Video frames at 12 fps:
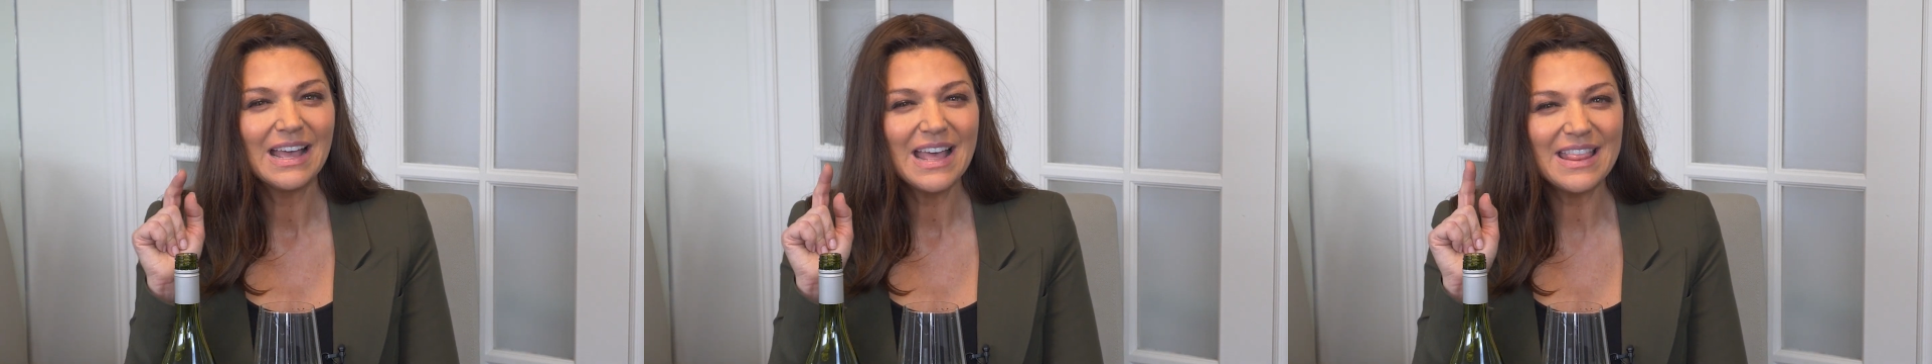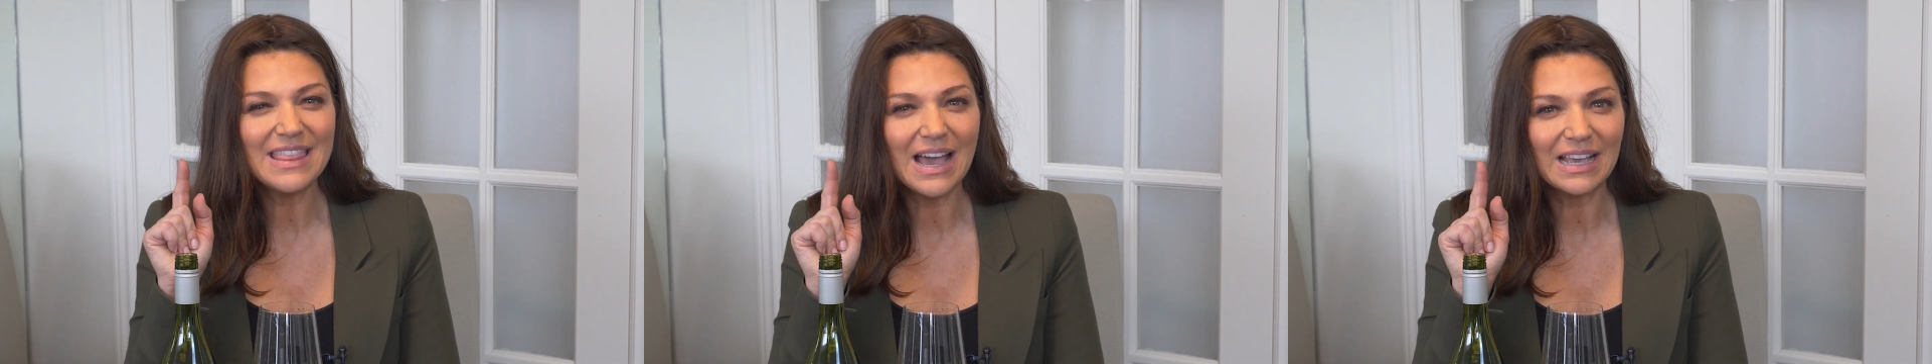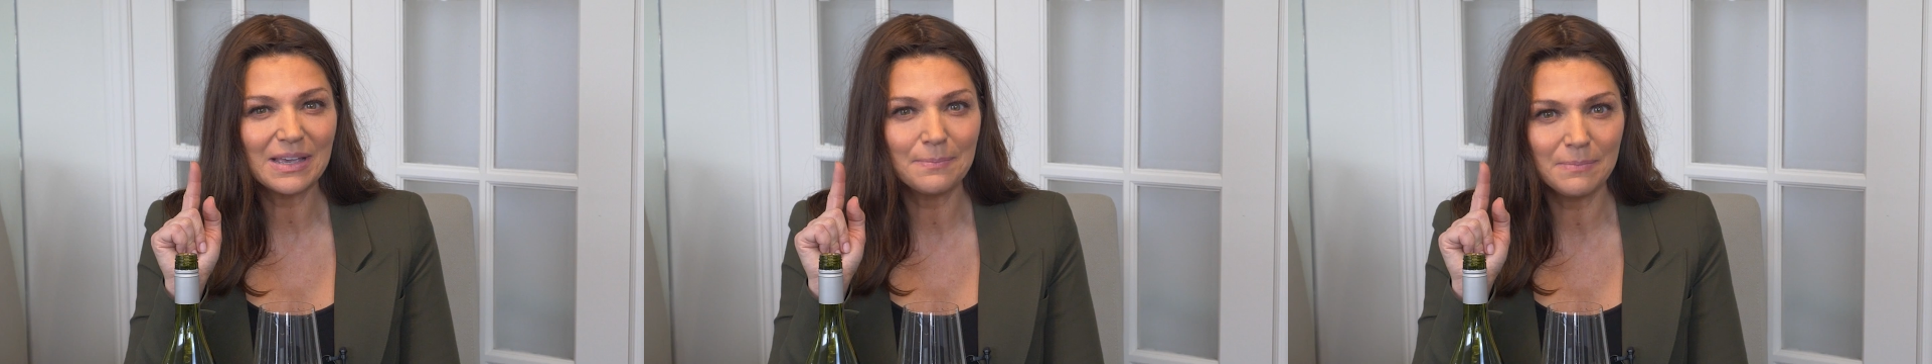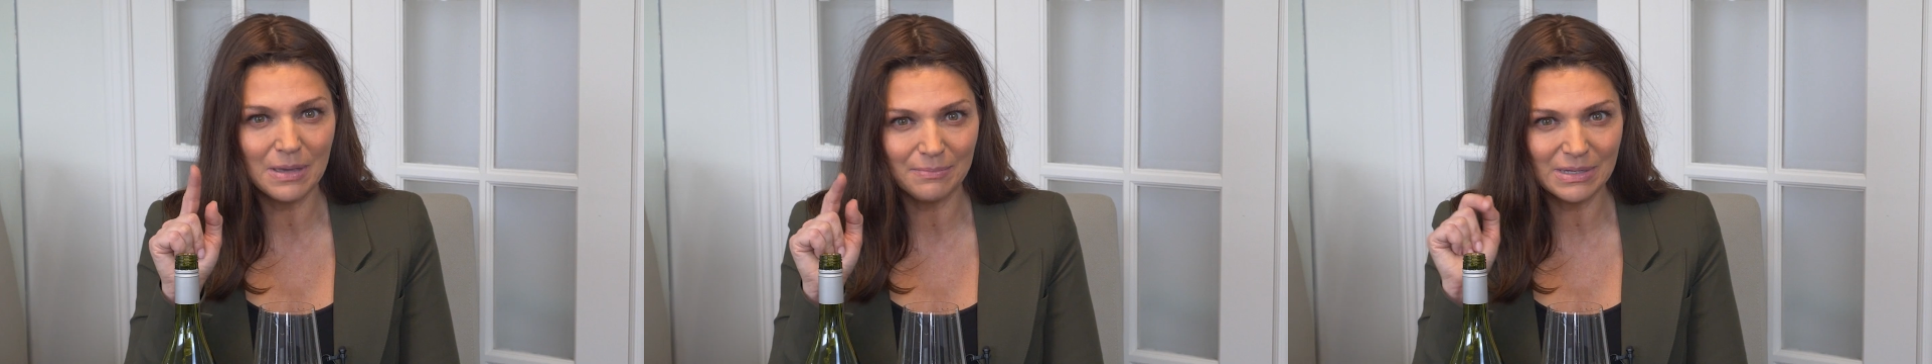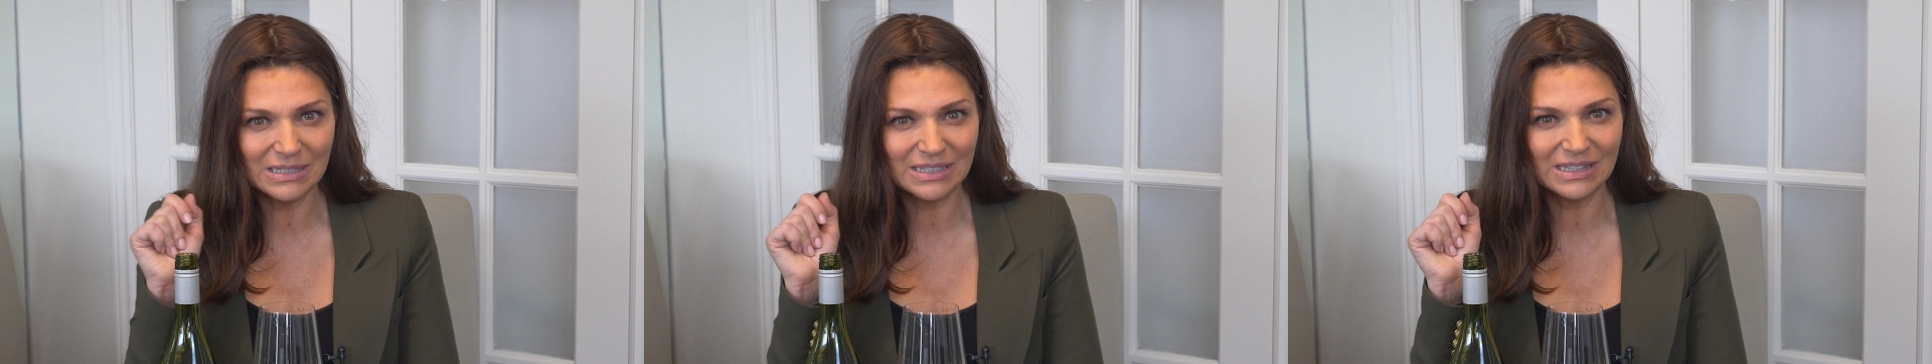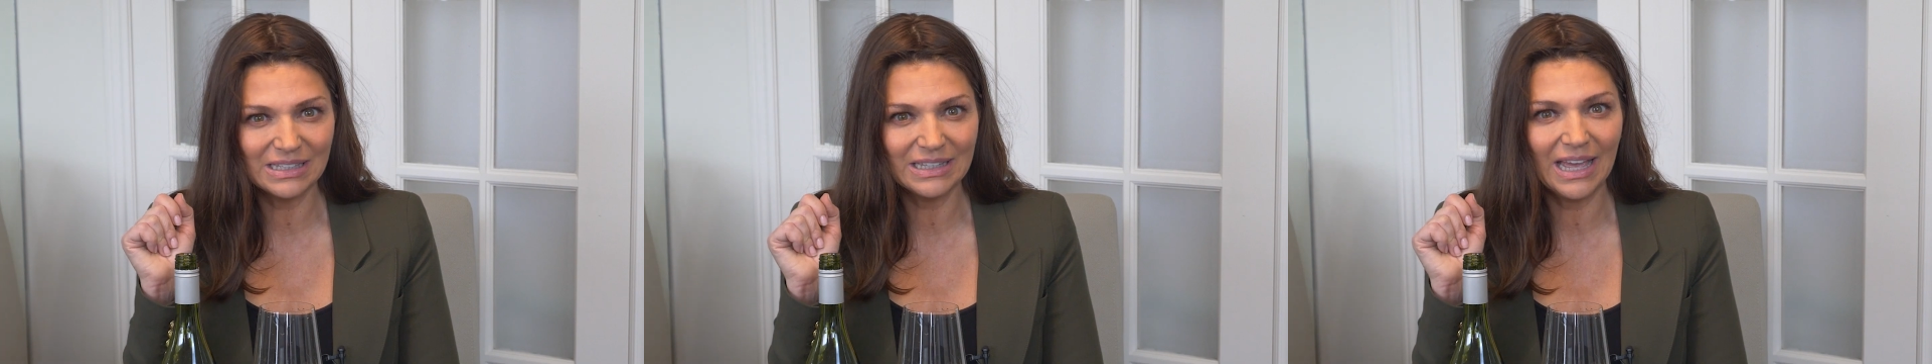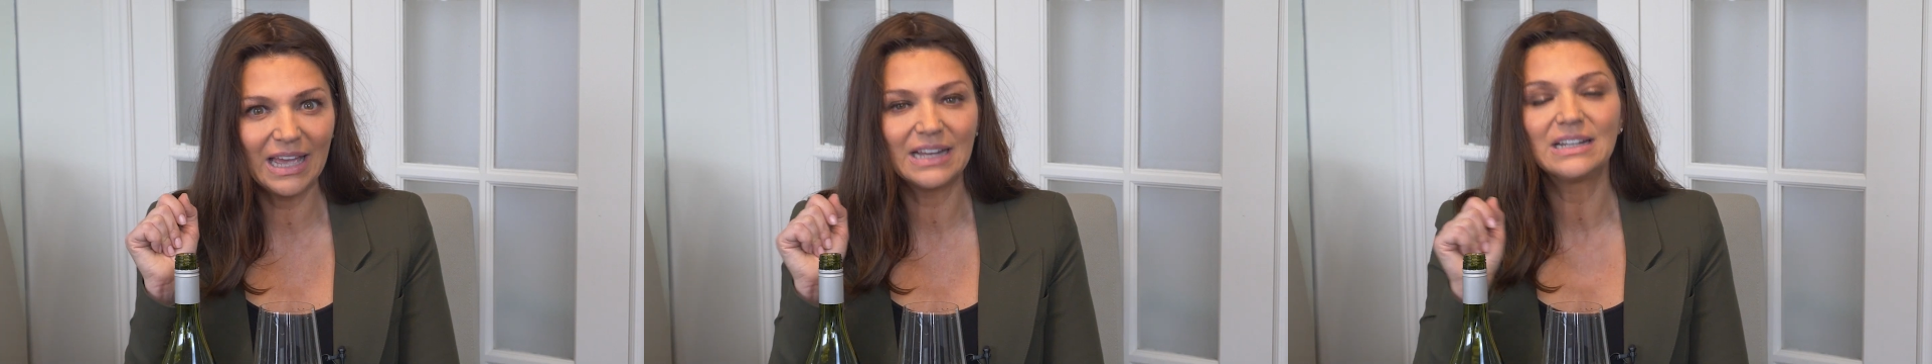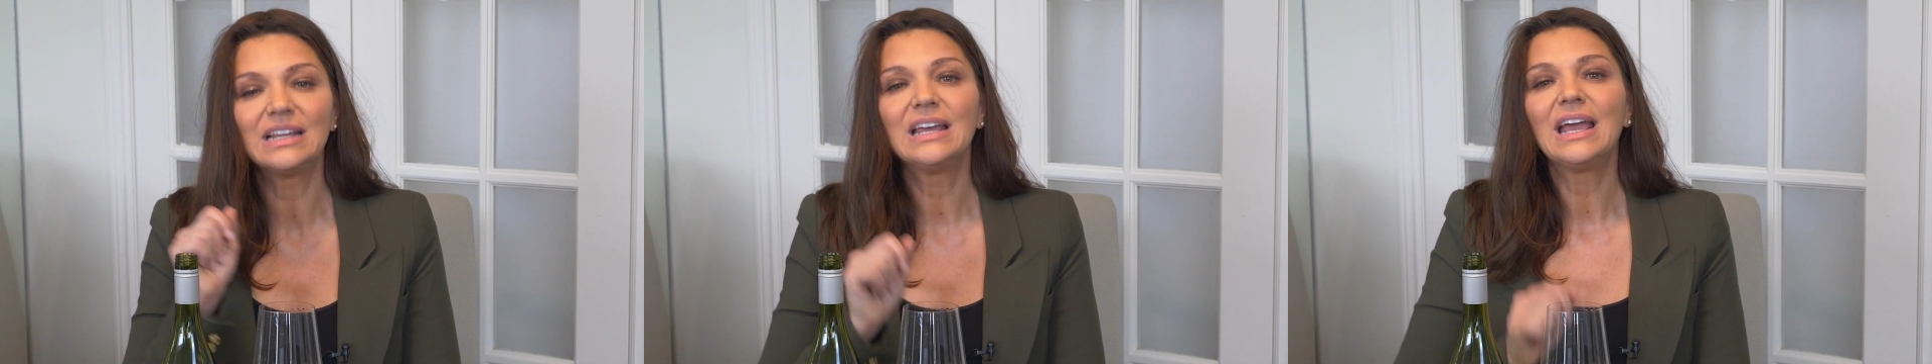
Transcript: and that commitment to the land